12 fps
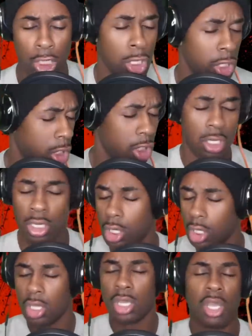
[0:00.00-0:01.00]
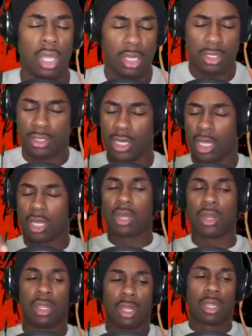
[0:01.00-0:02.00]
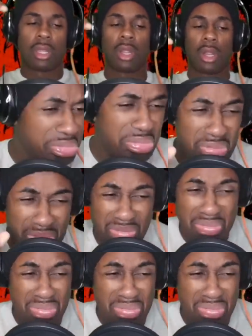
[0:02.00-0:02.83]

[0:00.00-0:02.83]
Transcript: lead. I'll take no cheats.